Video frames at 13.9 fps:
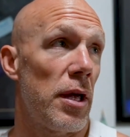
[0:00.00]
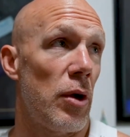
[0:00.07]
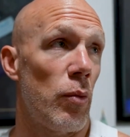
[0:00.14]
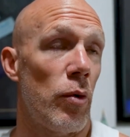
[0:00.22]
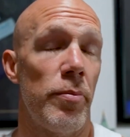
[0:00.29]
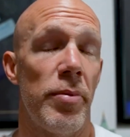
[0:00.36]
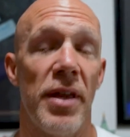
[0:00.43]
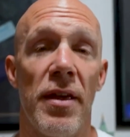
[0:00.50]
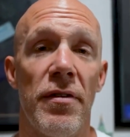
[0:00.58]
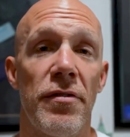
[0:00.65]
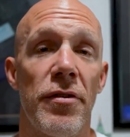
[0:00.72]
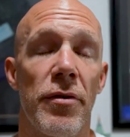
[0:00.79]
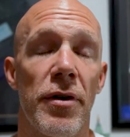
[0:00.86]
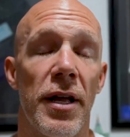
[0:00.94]
it would be
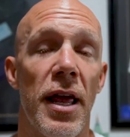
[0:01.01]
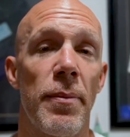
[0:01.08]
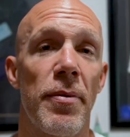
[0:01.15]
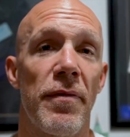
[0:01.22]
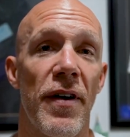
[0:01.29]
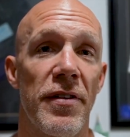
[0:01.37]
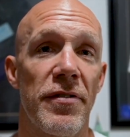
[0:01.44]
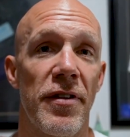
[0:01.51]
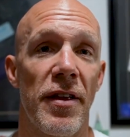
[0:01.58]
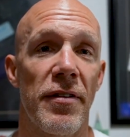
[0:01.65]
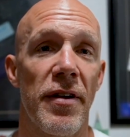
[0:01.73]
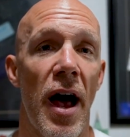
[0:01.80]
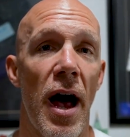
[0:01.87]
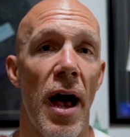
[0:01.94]
easier to keep
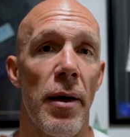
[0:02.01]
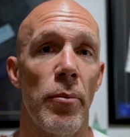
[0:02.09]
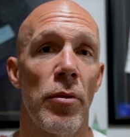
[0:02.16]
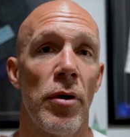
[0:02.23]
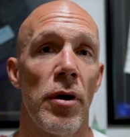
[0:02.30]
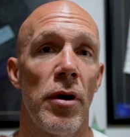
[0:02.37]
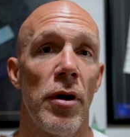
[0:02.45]
investing time.